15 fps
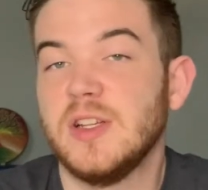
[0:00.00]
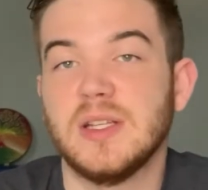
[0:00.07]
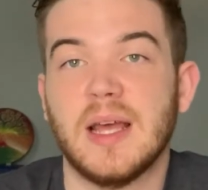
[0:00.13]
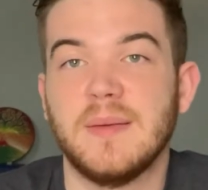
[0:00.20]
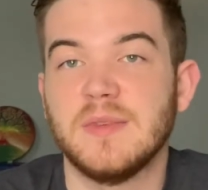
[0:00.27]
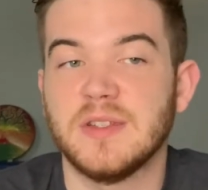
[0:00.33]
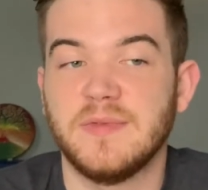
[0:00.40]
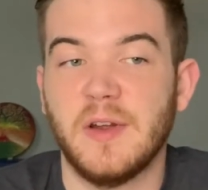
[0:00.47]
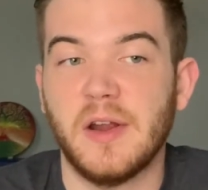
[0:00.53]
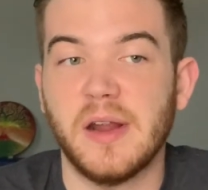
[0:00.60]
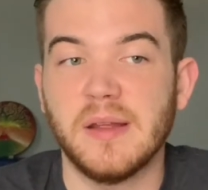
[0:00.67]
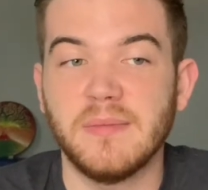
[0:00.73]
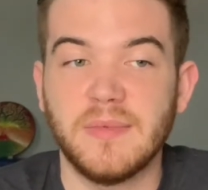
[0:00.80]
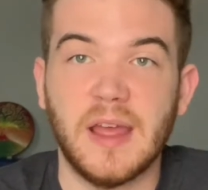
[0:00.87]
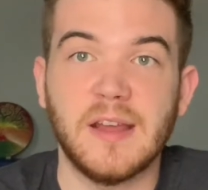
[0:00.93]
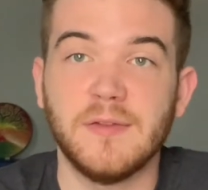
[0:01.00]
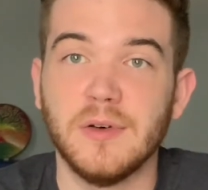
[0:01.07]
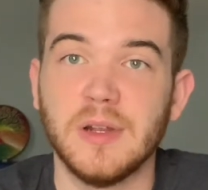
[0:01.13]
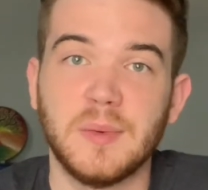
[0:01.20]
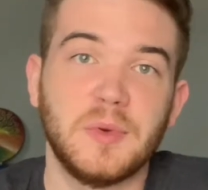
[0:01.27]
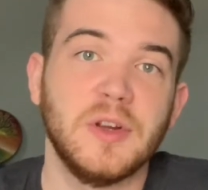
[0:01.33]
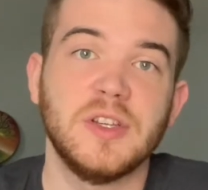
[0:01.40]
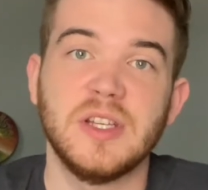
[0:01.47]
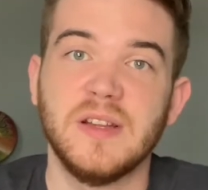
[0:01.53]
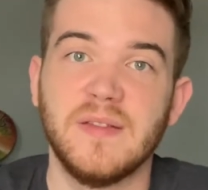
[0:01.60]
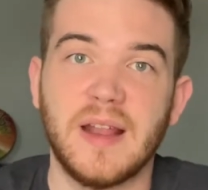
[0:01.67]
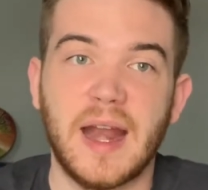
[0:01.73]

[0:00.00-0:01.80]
I'm just very thankful and appreciative that I